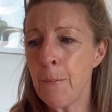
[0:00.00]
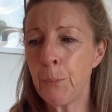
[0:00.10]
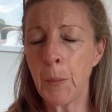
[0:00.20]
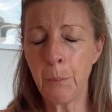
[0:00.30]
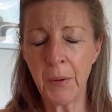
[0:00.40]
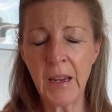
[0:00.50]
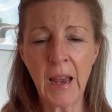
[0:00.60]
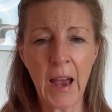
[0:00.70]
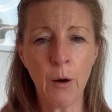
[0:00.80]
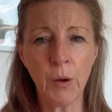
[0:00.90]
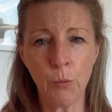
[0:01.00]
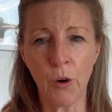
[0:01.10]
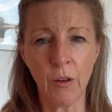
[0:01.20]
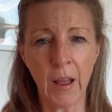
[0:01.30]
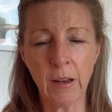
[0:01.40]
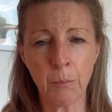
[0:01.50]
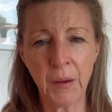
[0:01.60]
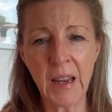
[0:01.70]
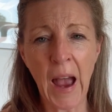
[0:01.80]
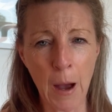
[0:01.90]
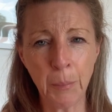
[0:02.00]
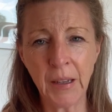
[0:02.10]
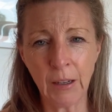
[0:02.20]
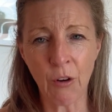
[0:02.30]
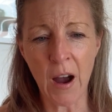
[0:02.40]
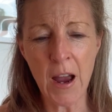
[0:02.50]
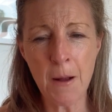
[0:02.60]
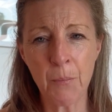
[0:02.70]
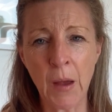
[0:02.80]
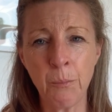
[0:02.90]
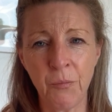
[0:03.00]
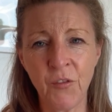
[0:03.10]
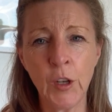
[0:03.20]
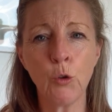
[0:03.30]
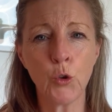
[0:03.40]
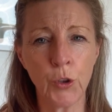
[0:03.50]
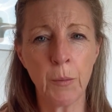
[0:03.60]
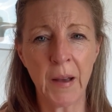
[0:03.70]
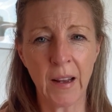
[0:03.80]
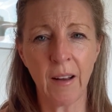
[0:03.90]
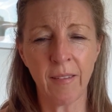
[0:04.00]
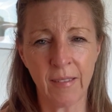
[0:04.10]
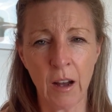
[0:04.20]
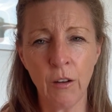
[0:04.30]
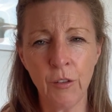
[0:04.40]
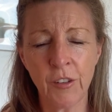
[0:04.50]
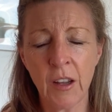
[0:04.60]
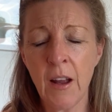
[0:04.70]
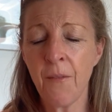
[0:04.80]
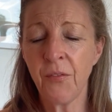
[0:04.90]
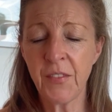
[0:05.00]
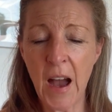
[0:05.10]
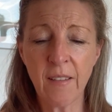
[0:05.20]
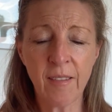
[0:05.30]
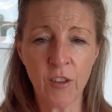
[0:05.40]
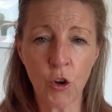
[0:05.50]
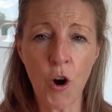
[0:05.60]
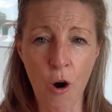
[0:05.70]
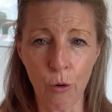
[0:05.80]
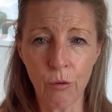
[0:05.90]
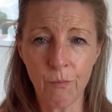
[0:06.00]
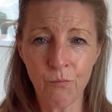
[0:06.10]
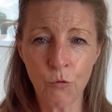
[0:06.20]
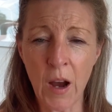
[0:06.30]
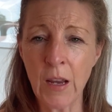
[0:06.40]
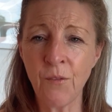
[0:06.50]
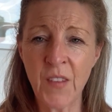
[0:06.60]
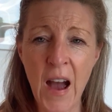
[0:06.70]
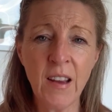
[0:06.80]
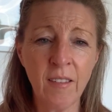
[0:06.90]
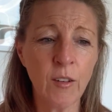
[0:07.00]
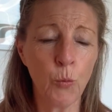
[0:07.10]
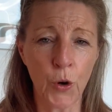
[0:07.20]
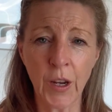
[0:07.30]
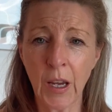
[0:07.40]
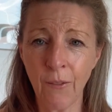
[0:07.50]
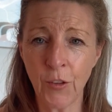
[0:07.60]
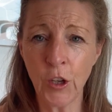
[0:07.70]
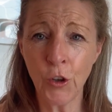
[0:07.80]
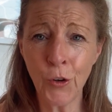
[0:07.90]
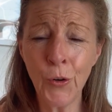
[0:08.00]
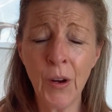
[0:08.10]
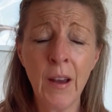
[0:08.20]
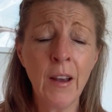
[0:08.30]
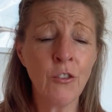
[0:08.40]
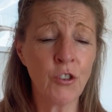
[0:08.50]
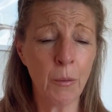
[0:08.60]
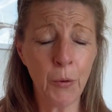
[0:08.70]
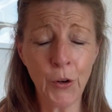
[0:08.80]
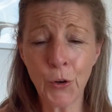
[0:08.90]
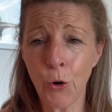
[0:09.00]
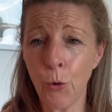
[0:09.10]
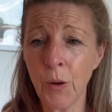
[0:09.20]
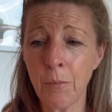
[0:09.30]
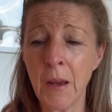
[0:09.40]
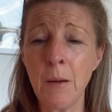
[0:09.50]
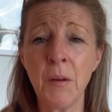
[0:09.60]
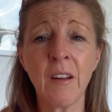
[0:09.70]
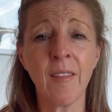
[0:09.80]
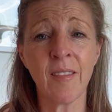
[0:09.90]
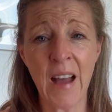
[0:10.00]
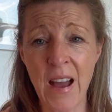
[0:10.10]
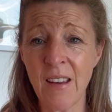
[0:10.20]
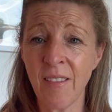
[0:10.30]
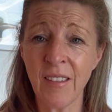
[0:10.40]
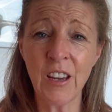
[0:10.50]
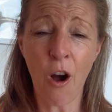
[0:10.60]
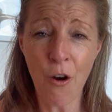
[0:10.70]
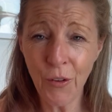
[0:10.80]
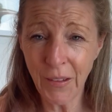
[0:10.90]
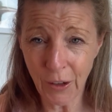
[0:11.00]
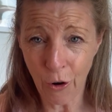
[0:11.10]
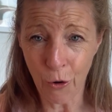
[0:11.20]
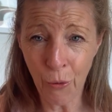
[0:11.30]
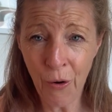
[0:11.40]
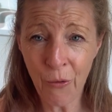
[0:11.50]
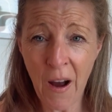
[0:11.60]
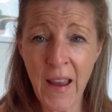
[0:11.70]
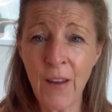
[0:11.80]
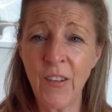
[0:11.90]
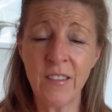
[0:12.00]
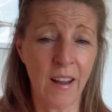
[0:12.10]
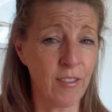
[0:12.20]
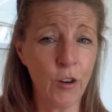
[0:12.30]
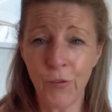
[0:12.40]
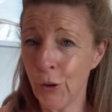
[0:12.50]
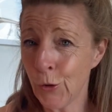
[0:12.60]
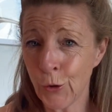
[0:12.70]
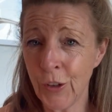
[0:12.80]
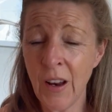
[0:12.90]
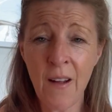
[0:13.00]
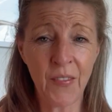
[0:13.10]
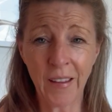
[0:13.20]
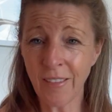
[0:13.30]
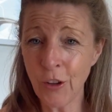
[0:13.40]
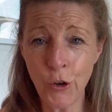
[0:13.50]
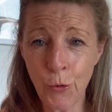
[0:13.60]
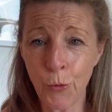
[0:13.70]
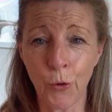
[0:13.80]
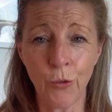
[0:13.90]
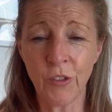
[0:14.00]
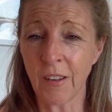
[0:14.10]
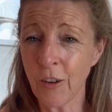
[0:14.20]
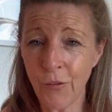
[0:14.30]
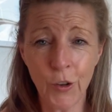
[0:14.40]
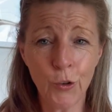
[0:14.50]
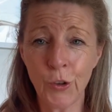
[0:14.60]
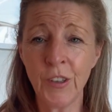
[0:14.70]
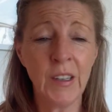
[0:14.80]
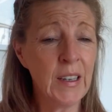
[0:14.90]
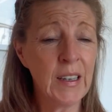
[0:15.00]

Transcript: but be how we want, like be happy, right? And feel good about ourselves. That's the goal, right? If that isn't working for you, jump on a call with me, because that is the only goal, right? If it does not feel good, that's the new rule. Does not feel good,